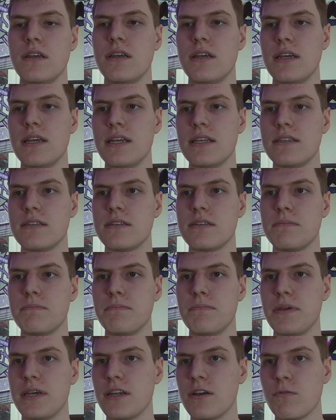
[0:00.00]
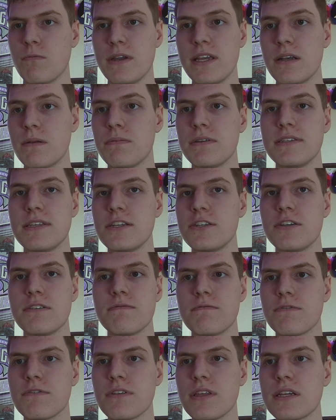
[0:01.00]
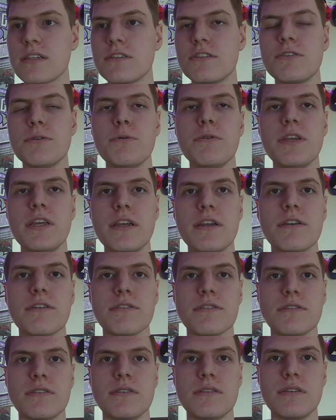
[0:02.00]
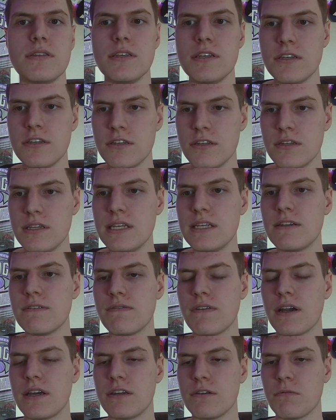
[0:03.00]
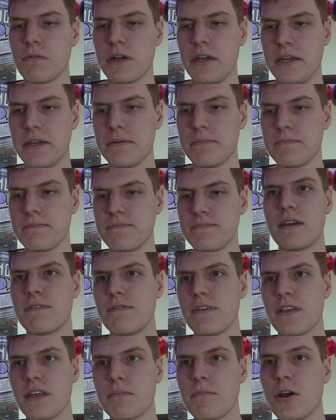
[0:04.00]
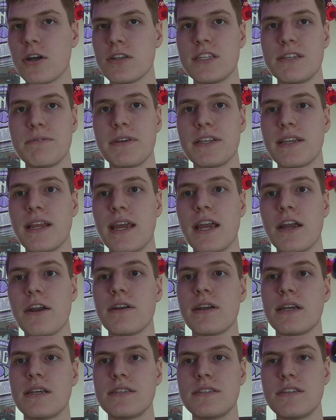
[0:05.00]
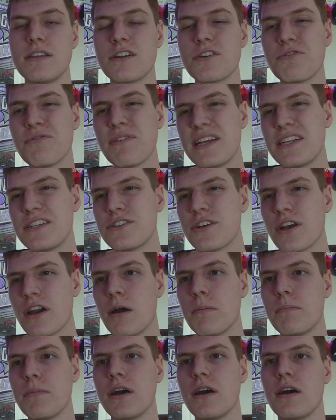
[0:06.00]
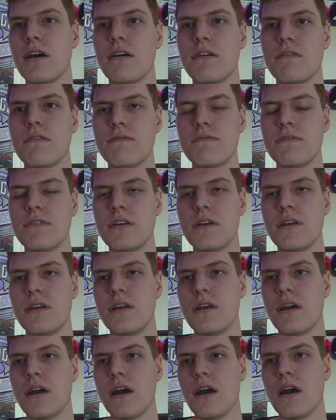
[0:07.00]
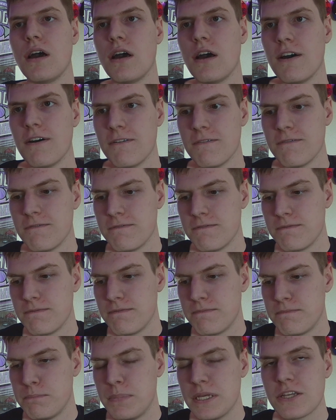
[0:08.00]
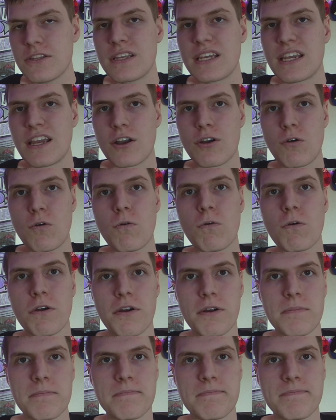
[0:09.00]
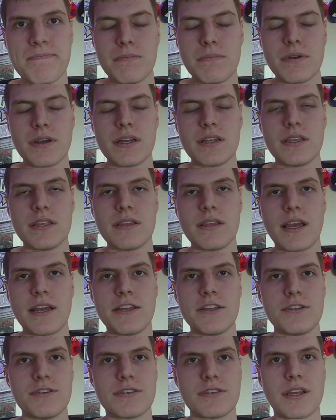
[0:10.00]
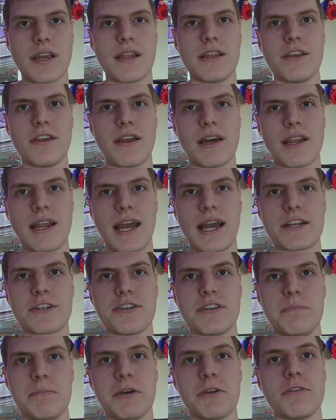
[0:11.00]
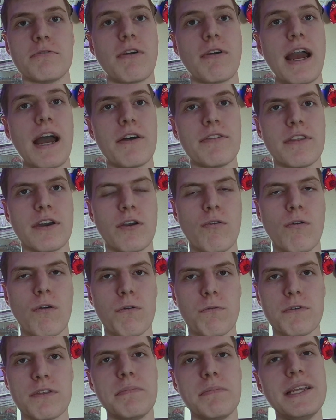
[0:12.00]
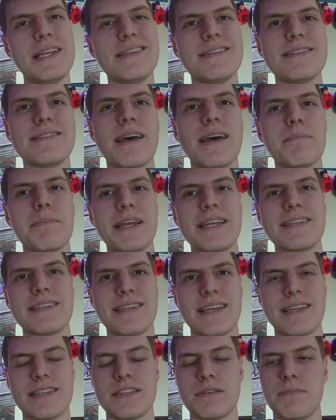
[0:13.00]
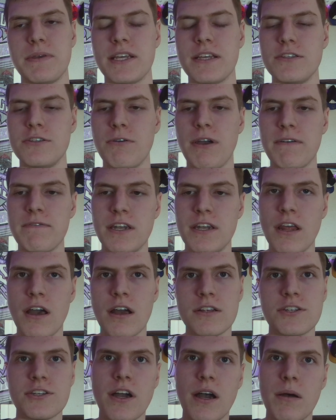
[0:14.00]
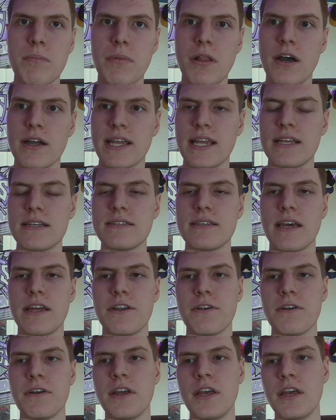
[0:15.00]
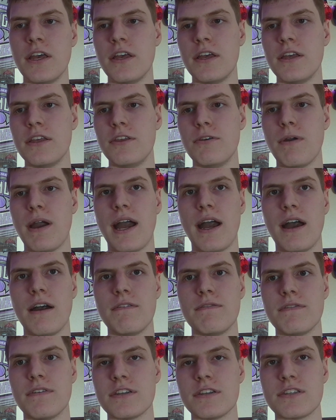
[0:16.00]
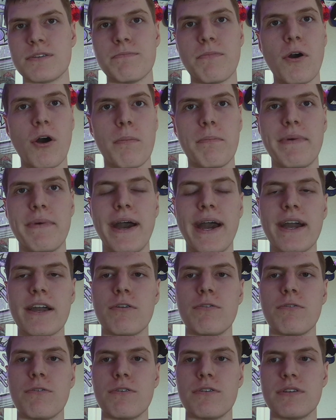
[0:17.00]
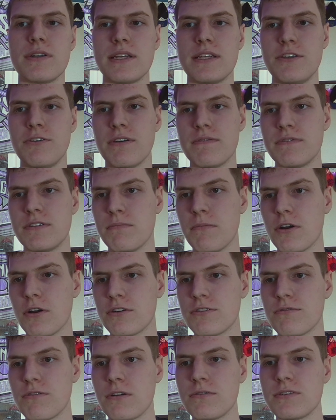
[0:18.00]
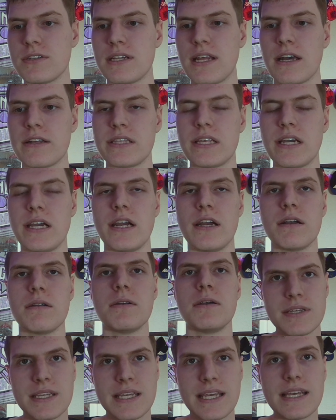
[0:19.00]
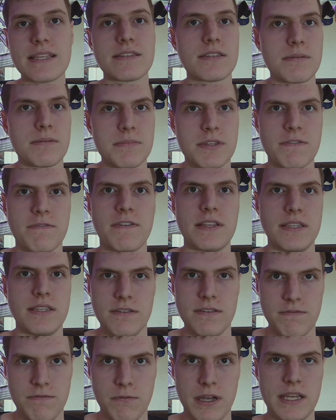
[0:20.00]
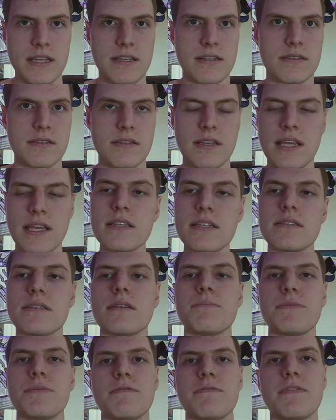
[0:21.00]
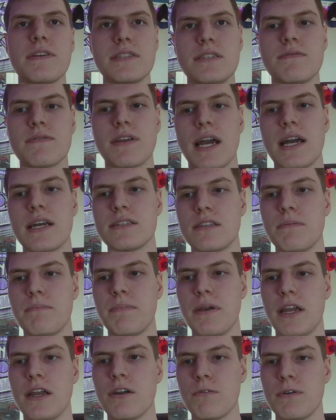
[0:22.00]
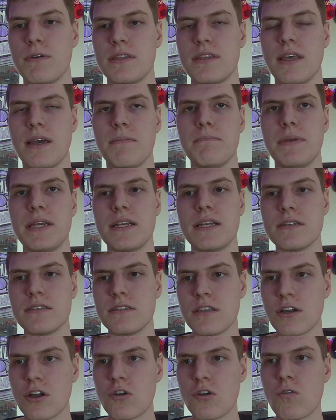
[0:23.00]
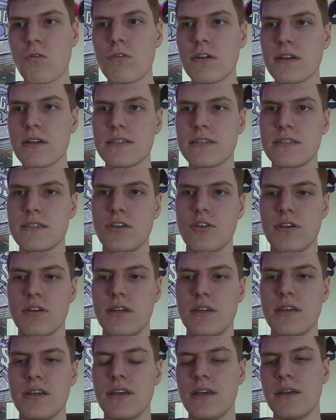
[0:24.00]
it's been a weak position for like 2 years. You need to find a way. I feel like Monte McNair has done a great job of building a core, but now you got to actually build around the core with pieces that make sense because you have a non-shot blocking center, you have a small backcourt, and you have DeMar DeRozan out there. Get some defensive wings. Get some defensive guys to pair with them because the core is good.